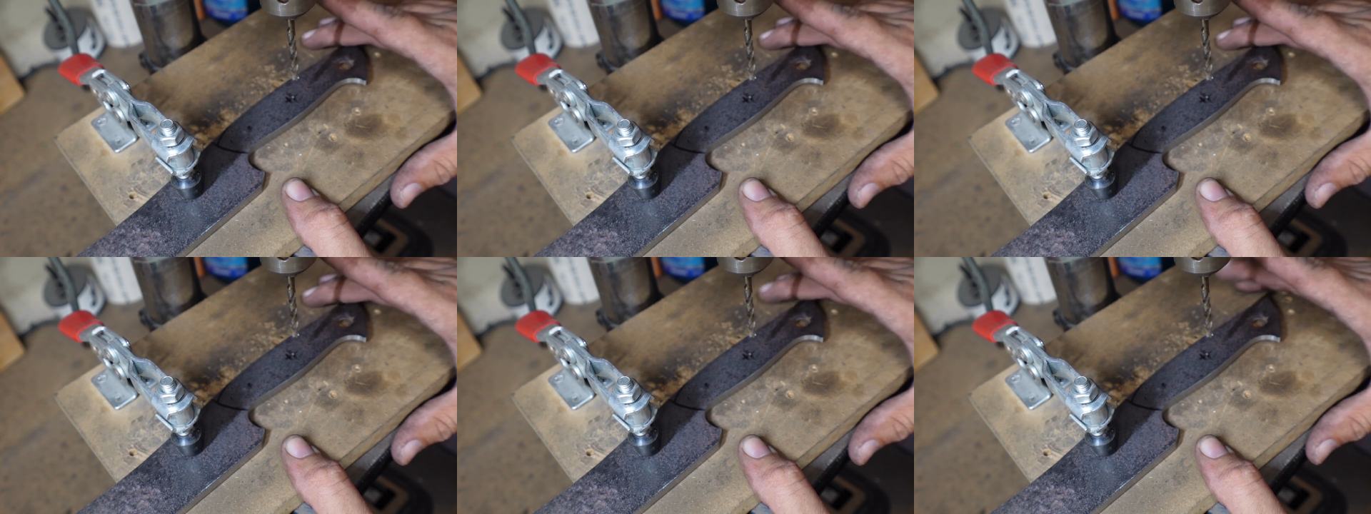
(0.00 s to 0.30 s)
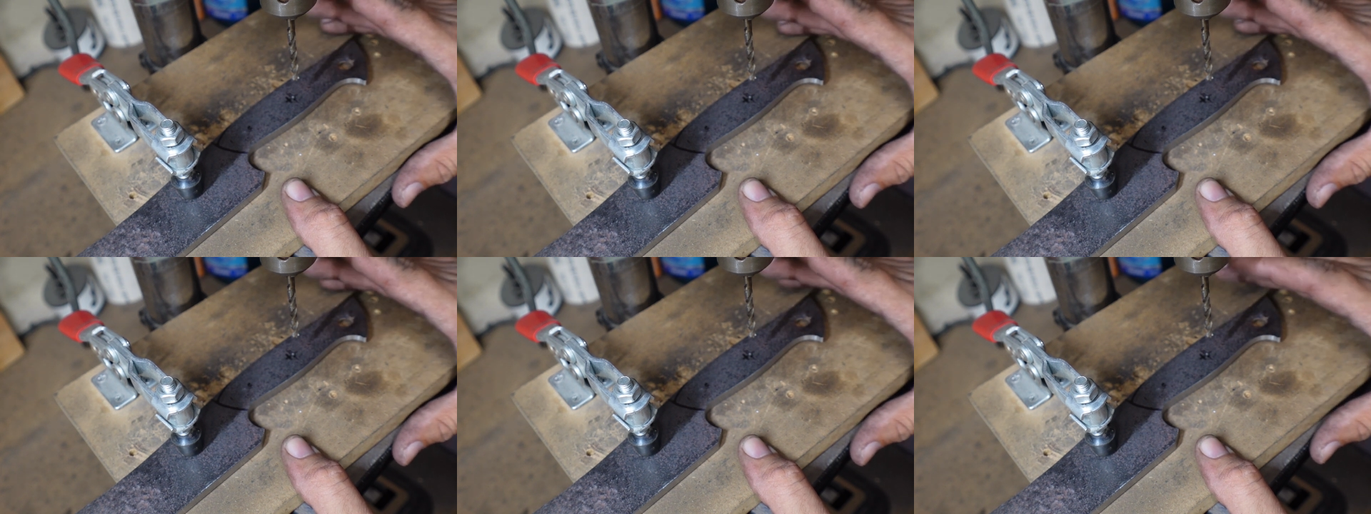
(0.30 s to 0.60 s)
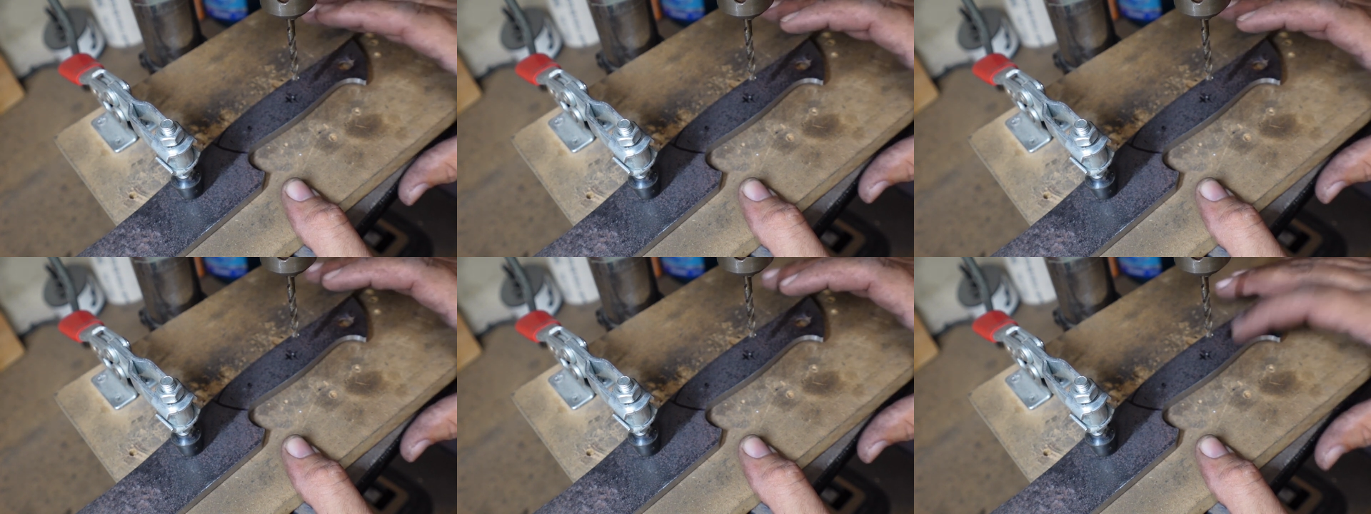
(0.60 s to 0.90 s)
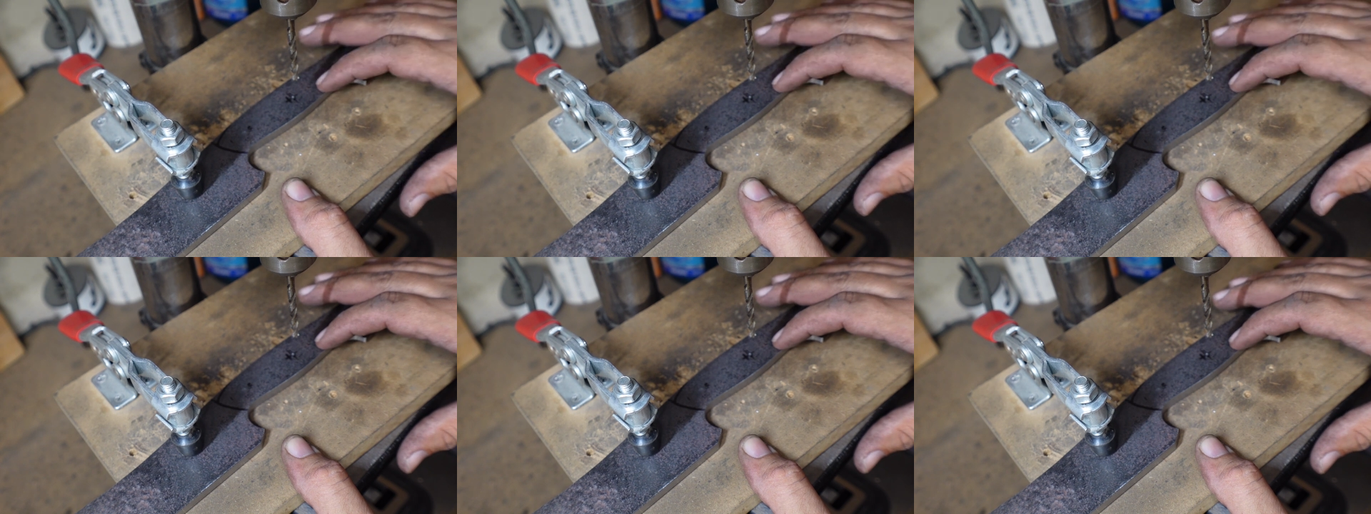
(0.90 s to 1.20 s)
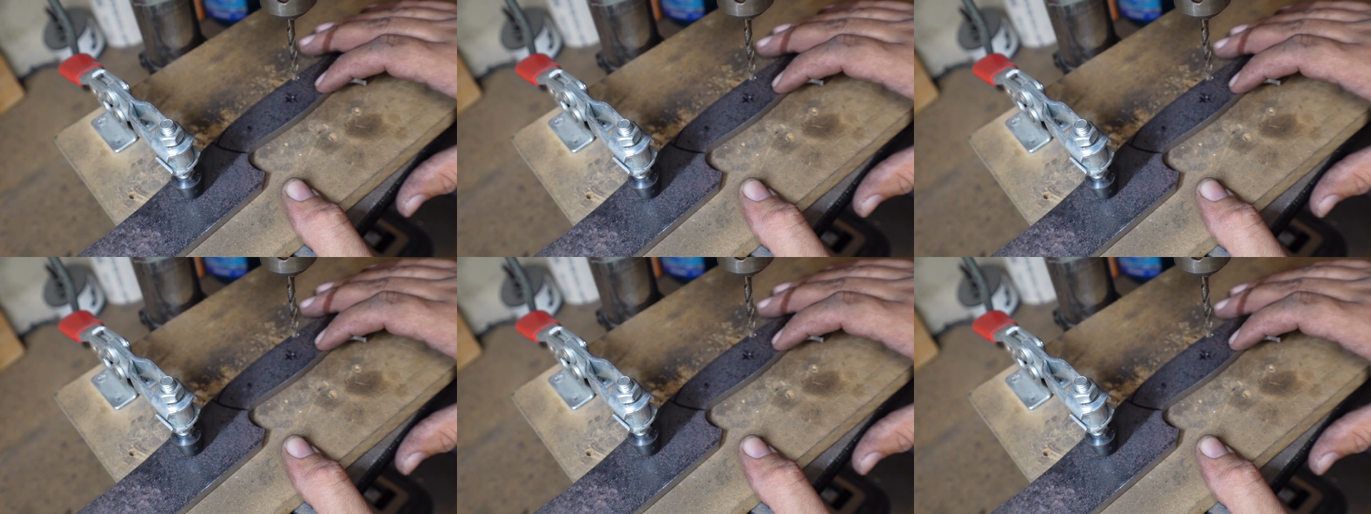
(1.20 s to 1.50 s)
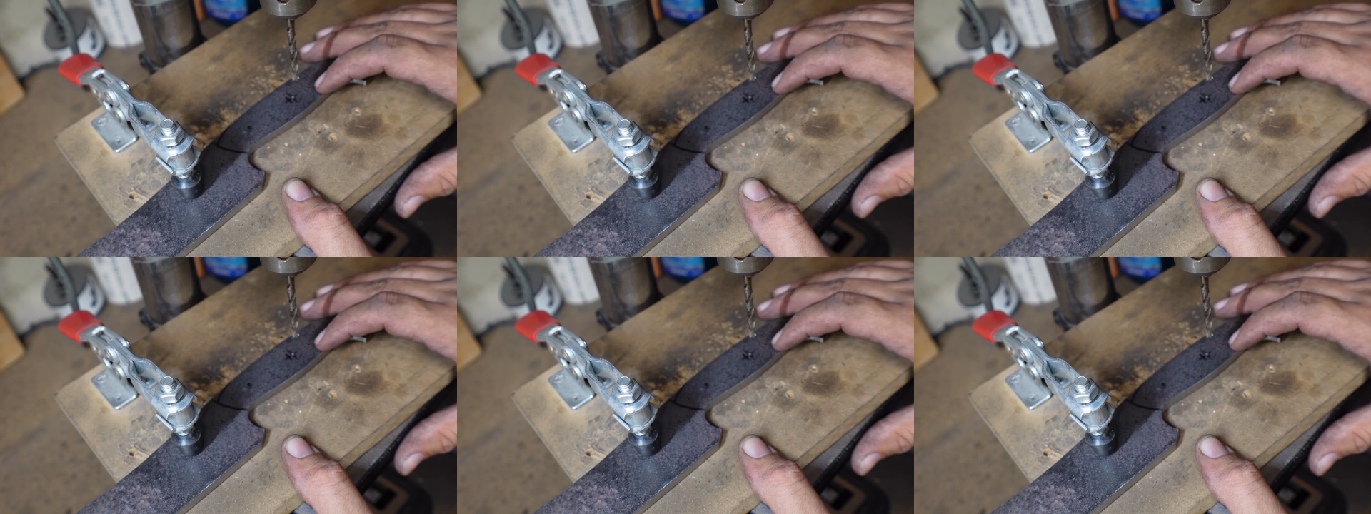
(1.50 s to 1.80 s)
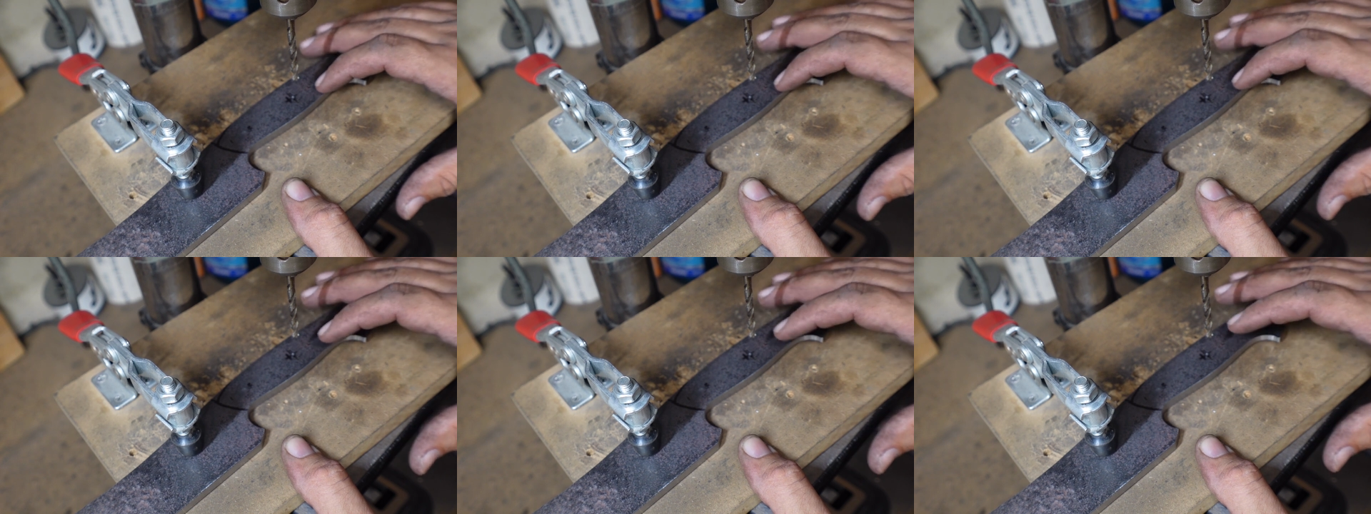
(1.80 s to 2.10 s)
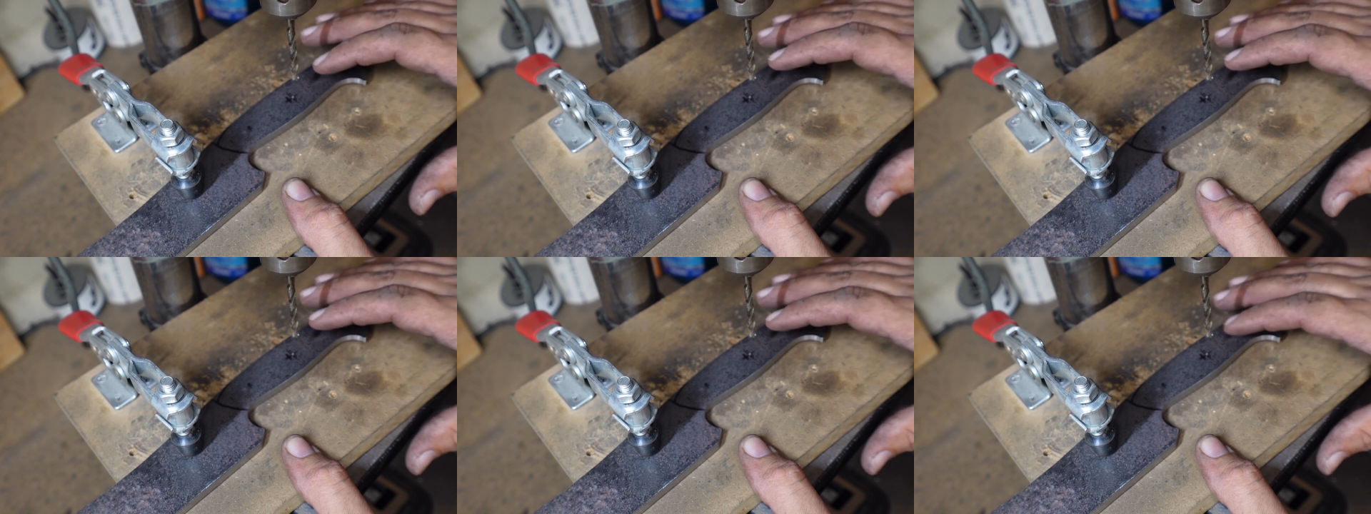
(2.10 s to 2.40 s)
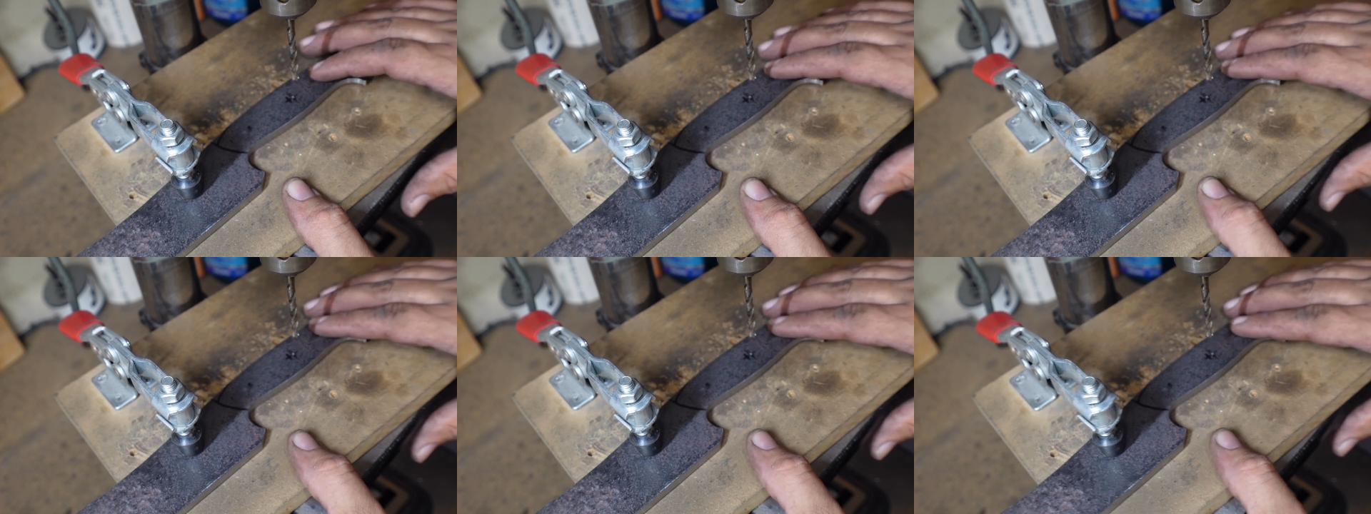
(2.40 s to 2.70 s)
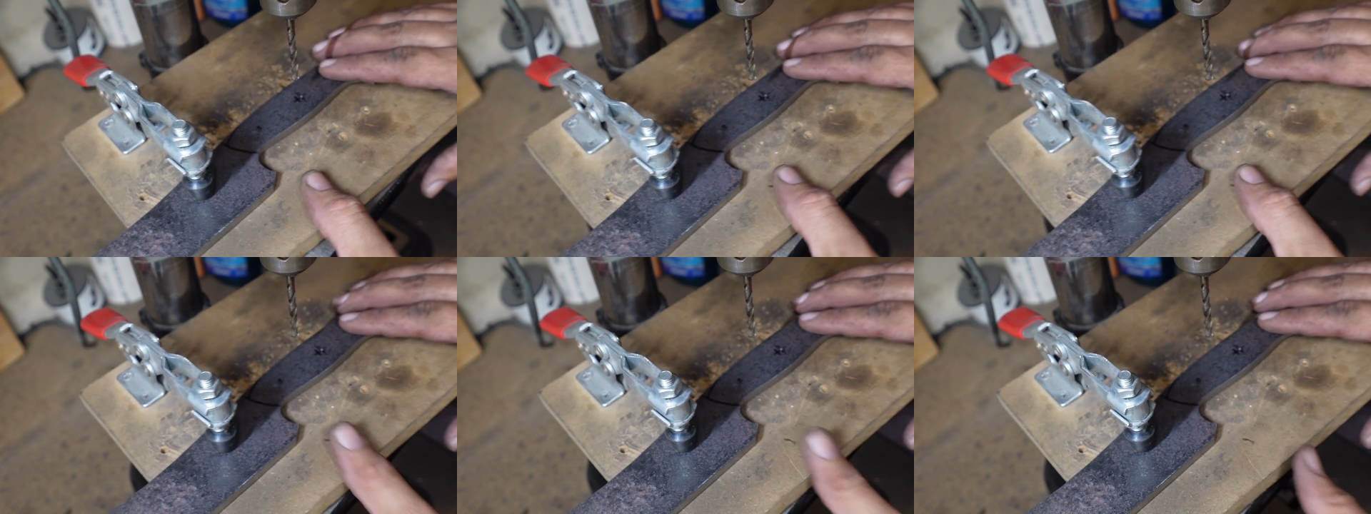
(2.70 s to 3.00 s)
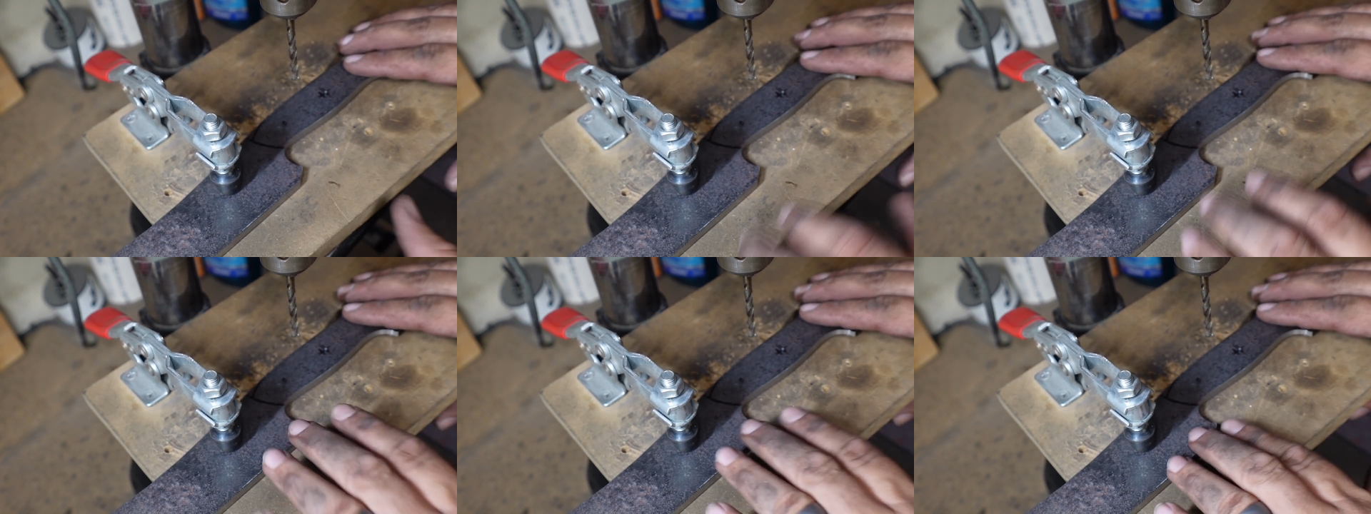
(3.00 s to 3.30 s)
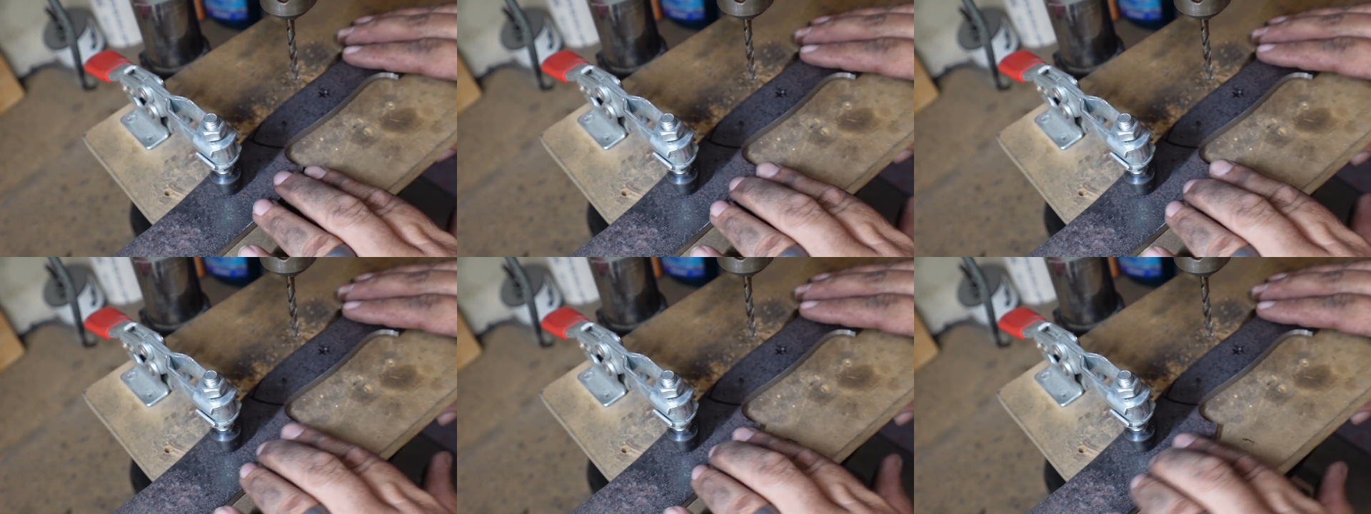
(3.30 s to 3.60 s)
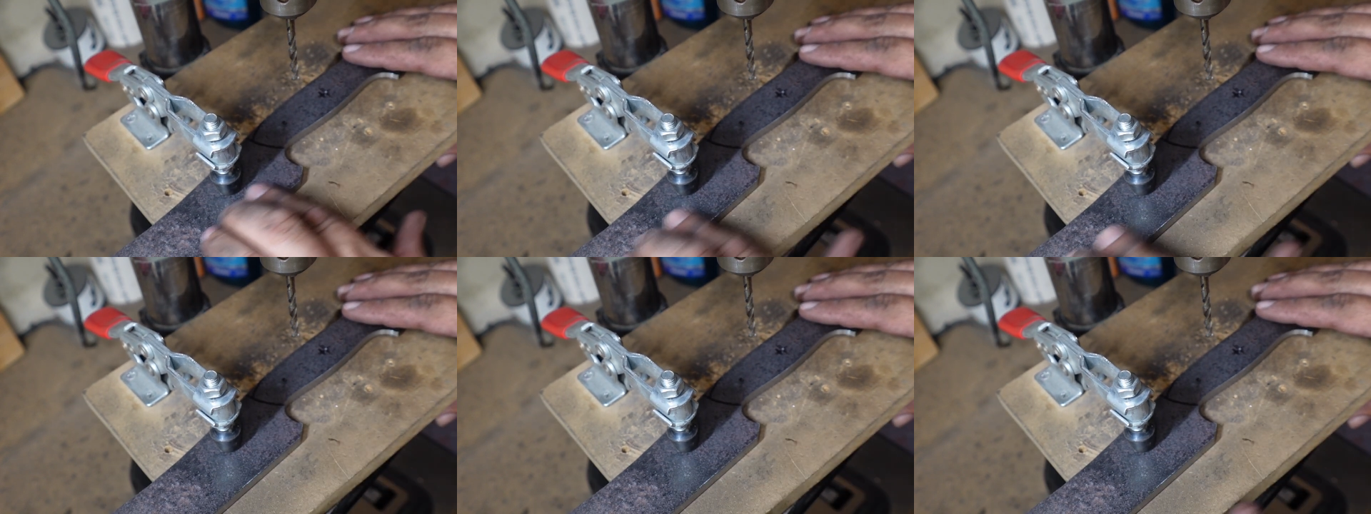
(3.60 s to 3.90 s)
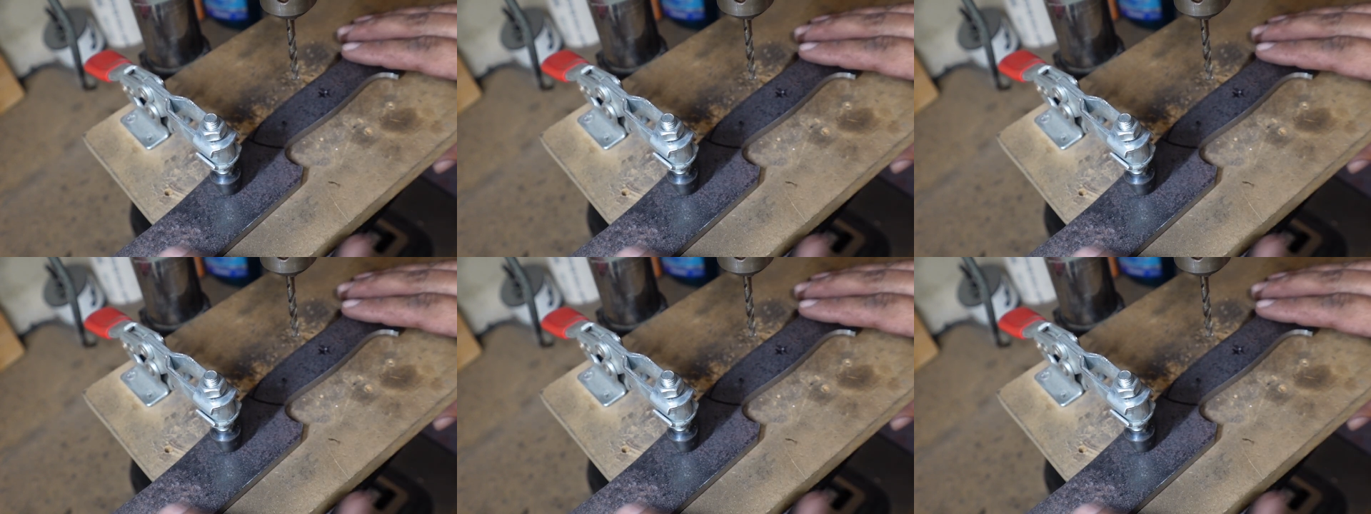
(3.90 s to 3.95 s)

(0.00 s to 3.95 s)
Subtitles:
Nobody's mouth can be seen.